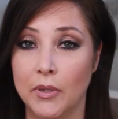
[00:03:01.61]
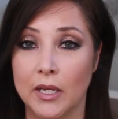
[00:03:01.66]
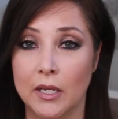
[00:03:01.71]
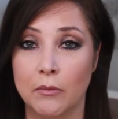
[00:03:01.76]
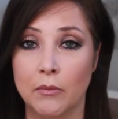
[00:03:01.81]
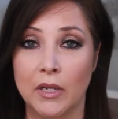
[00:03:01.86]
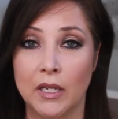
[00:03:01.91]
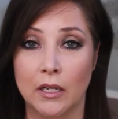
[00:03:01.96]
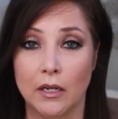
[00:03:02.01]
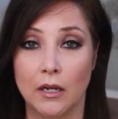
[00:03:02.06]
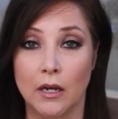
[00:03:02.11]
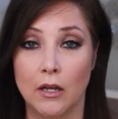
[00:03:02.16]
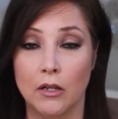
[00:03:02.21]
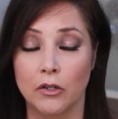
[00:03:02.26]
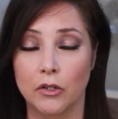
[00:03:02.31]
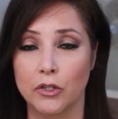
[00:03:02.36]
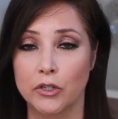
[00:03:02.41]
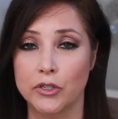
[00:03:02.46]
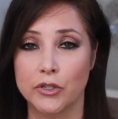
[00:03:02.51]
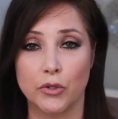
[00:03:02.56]
pigment
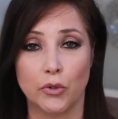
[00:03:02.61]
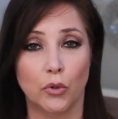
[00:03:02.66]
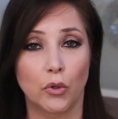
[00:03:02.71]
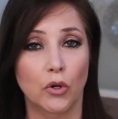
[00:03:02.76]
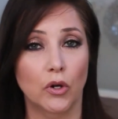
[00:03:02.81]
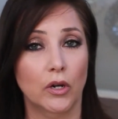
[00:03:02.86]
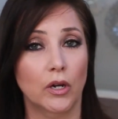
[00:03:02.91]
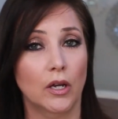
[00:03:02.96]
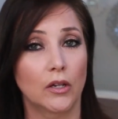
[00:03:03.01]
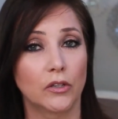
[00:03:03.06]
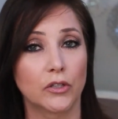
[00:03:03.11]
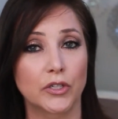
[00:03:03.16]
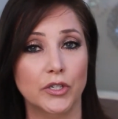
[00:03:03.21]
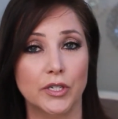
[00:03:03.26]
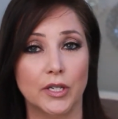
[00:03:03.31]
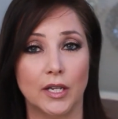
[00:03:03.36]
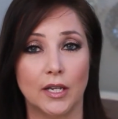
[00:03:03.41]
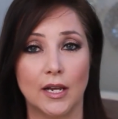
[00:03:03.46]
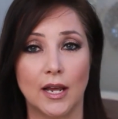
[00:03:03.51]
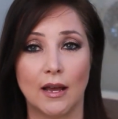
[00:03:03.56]
colors or
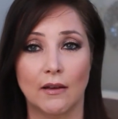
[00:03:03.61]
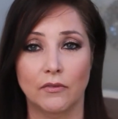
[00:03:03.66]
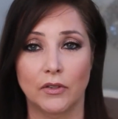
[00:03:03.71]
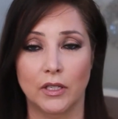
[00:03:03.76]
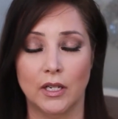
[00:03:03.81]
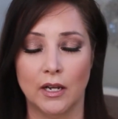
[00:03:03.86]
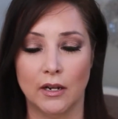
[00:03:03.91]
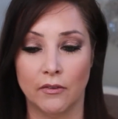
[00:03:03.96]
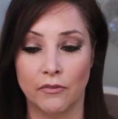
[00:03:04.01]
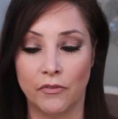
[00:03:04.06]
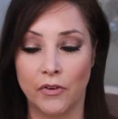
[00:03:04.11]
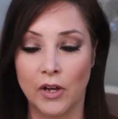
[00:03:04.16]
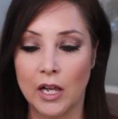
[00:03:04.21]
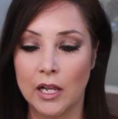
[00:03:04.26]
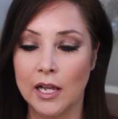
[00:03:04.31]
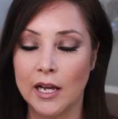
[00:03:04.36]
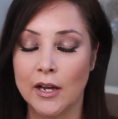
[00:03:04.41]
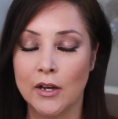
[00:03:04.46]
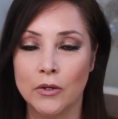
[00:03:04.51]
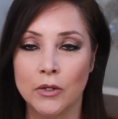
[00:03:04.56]
colors that have a lot of
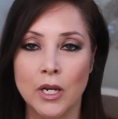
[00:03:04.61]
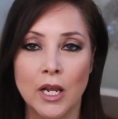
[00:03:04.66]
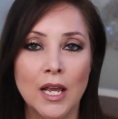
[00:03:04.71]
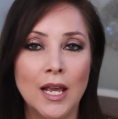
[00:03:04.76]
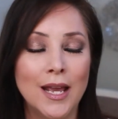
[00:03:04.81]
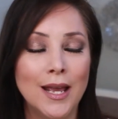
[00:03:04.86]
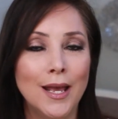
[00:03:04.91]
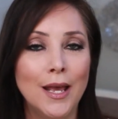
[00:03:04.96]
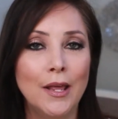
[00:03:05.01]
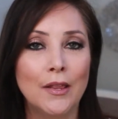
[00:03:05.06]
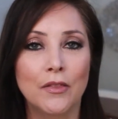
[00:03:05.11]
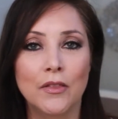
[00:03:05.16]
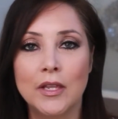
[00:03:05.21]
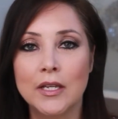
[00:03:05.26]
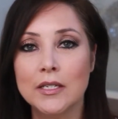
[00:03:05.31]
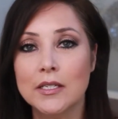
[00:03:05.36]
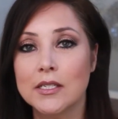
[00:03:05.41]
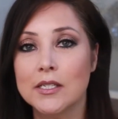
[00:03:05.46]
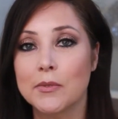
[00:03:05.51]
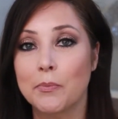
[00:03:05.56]
fallout,
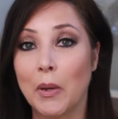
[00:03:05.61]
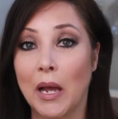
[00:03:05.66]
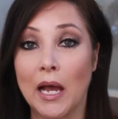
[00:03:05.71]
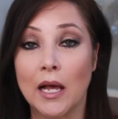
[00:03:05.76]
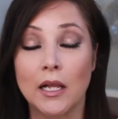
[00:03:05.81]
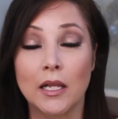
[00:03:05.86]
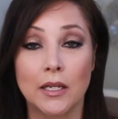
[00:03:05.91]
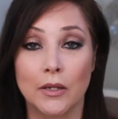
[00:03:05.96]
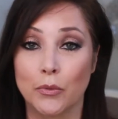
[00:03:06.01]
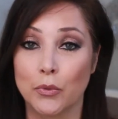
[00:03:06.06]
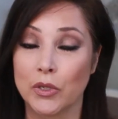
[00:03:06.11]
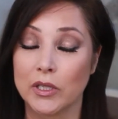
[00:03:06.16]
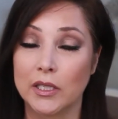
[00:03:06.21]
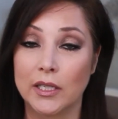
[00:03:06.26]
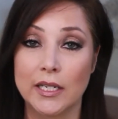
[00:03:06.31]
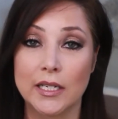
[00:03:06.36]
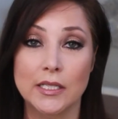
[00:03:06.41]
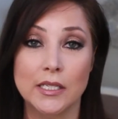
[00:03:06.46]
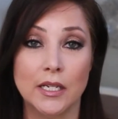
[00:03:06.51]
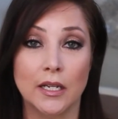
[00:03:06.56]
this palette
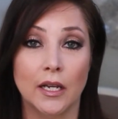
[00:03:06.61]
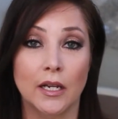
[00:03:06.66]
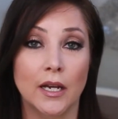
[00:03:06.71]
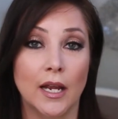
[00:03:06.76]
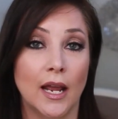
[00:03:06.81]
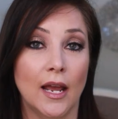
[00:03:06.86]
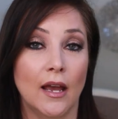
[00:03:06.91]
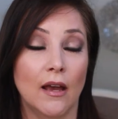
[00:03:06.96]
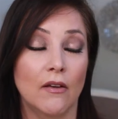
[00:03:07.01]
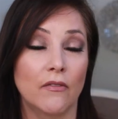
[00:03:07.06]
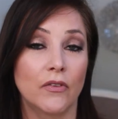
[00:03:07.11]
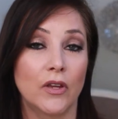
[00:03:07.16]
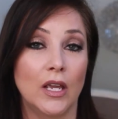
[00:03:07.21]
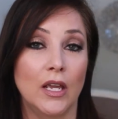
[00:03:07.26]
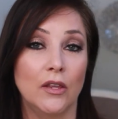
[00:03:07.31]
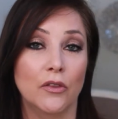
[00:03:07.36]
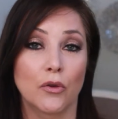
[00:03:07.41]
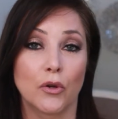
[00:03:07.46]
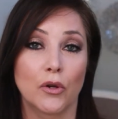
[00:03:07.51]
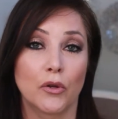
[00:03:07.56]
really isn't going to have
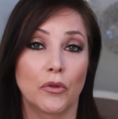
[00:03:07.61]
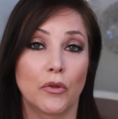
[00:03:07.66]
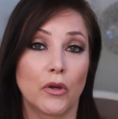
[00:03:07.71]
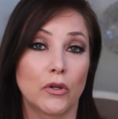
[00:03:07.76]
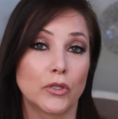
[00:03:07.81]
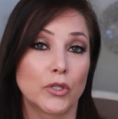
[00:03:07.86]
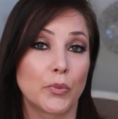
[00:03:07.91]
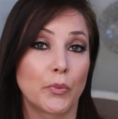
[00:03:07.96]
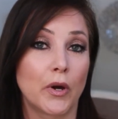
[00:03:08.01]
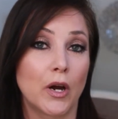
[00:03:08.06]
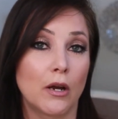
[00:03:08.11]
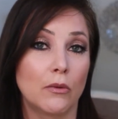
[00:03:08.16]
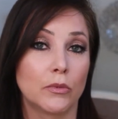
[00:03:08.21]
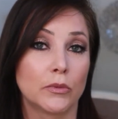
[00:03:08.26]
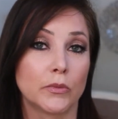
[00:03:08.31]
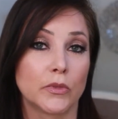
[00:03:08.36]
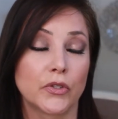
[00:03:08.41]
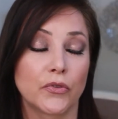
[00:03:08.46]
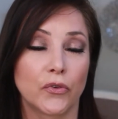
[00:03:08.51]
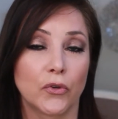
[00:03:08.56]
either of those
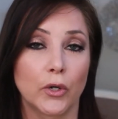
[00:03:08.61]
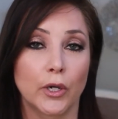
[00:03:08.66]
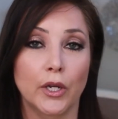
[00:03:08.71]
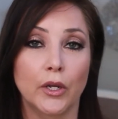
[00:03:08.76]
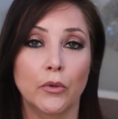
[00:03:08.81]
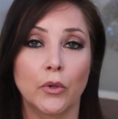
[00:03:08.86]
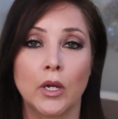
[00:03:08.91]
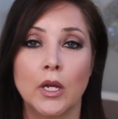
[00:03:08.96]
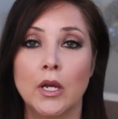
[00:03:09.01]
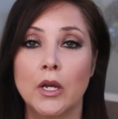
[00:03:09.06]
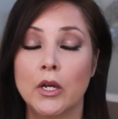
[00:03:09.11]
problems for you.